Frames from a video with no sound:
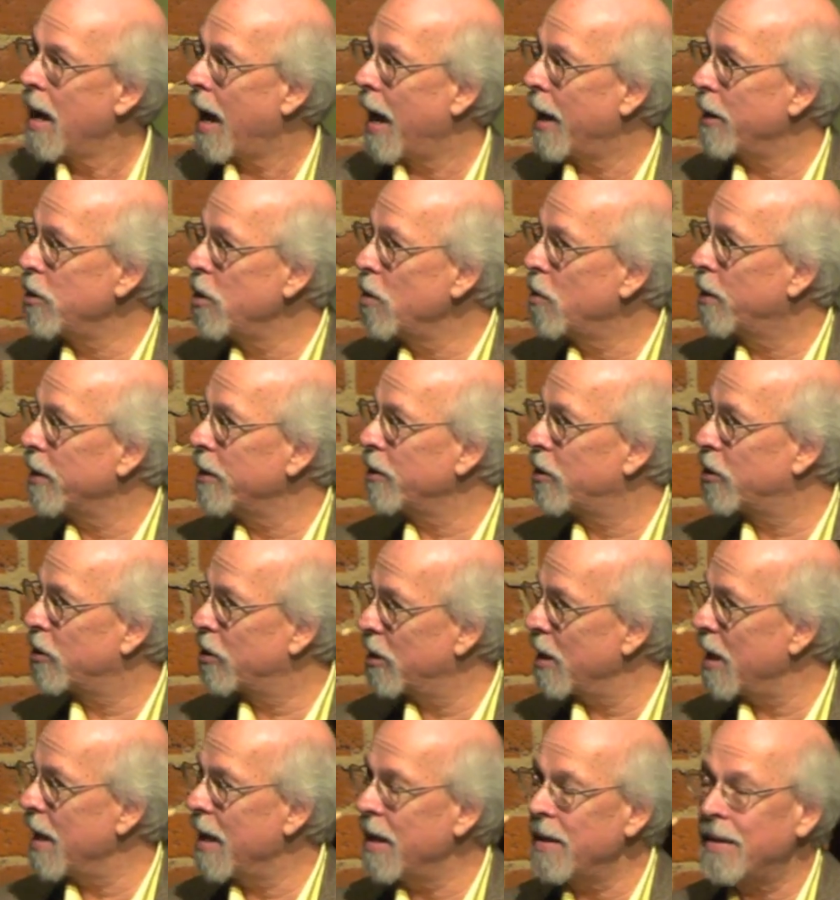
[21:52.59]
and you can
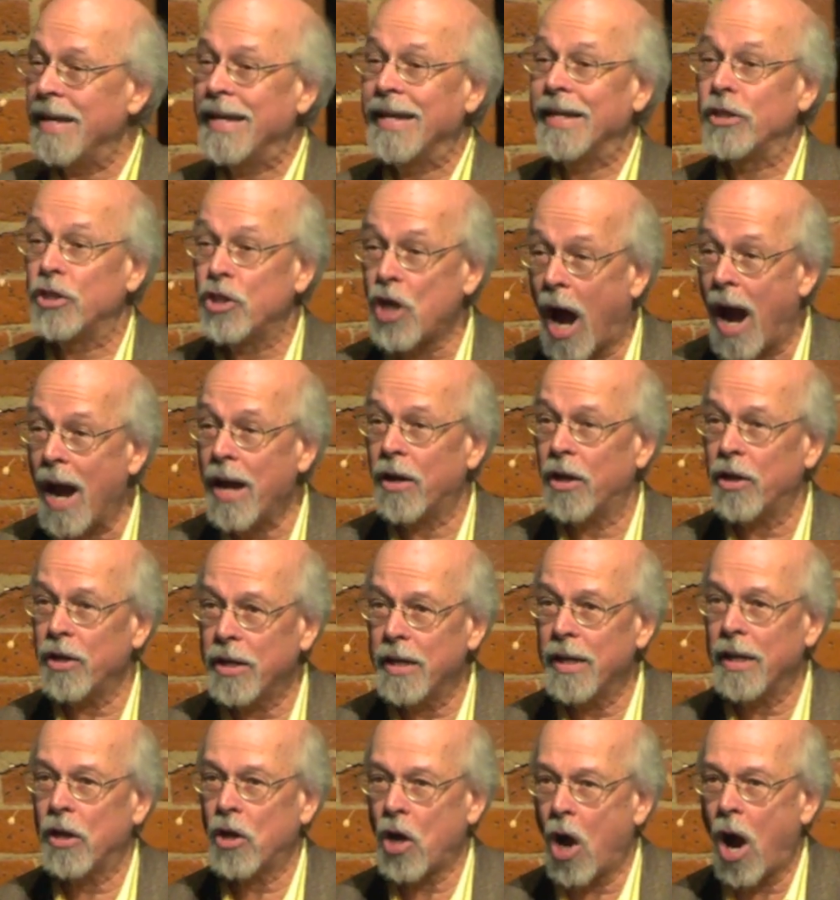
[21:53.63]
see the entire
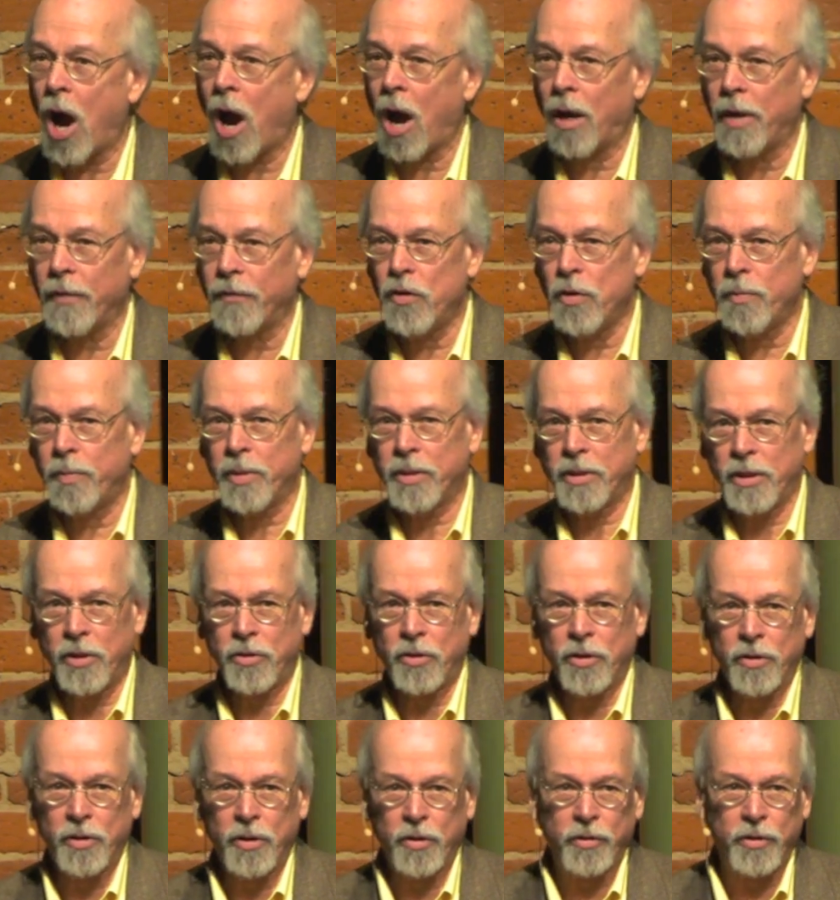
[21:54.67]
kikar if you
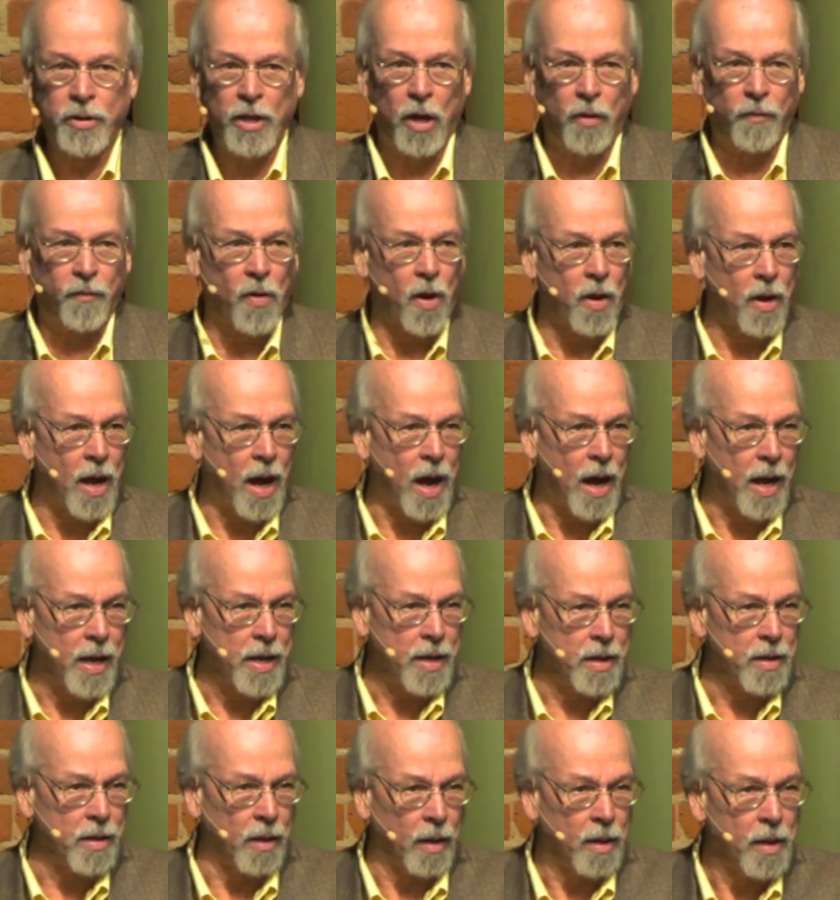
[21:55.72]
position yourself on a high
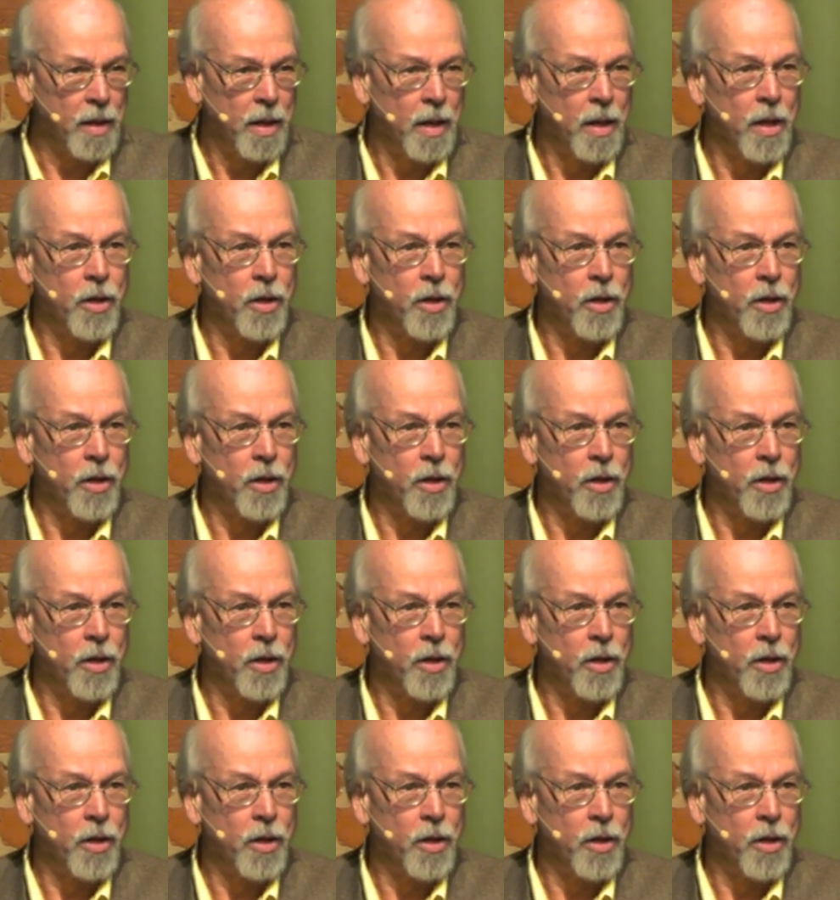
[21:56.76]
hill.